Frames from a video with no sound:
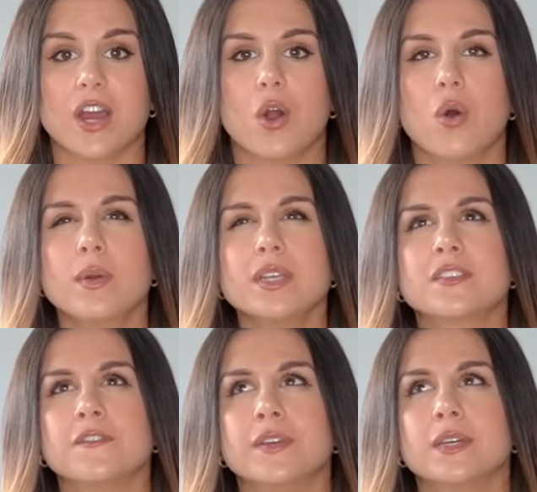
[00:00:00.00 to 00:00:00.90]
I
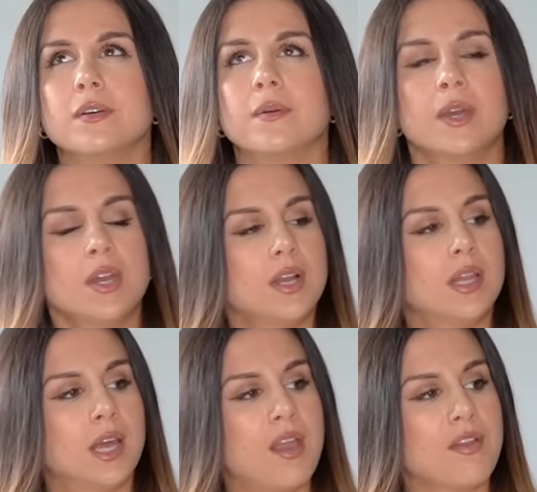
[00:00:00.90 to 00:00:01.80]
always feel
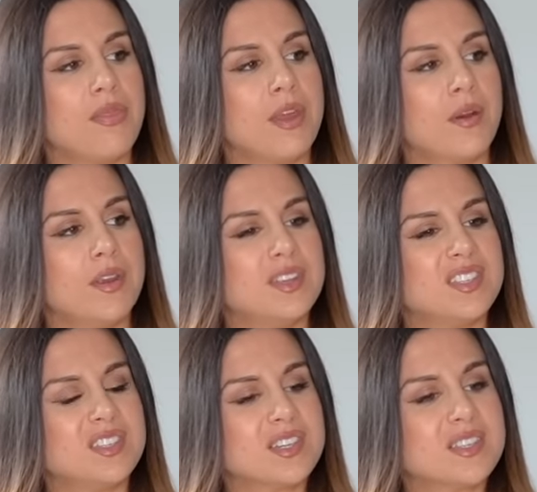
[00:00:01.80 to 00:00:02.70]
like there
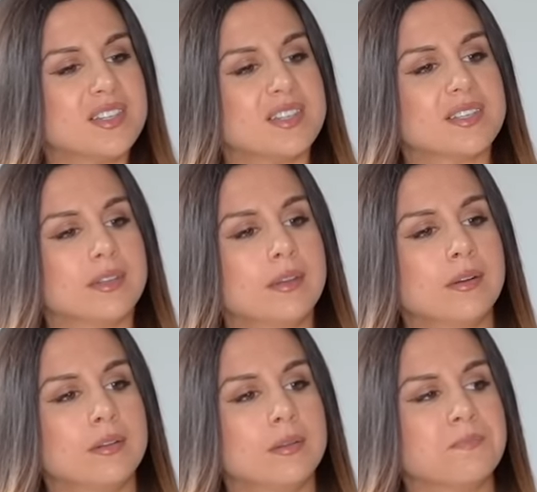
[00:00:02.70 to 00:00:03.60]
is just this
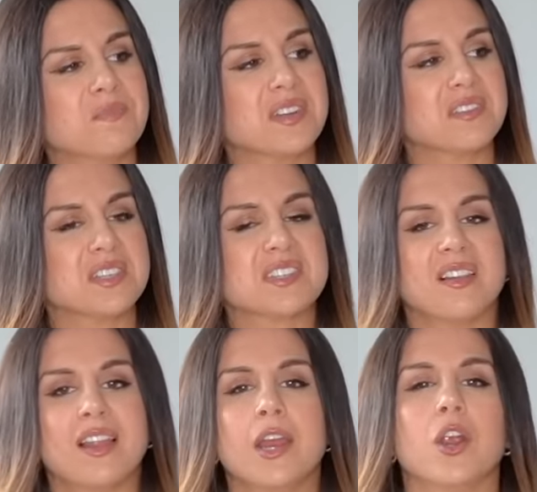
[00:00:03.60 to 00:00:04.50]
little, this
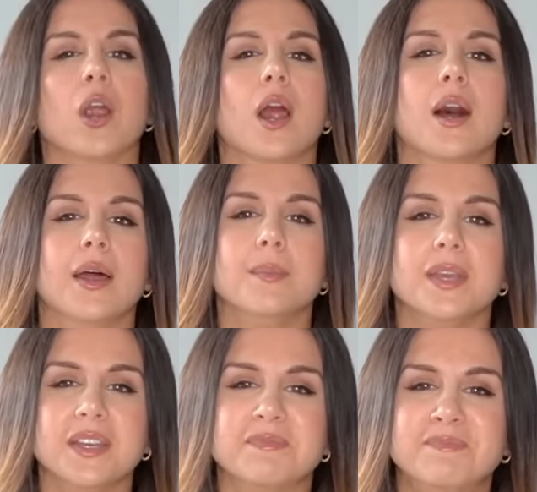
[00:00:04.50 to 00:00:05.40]
layer on me,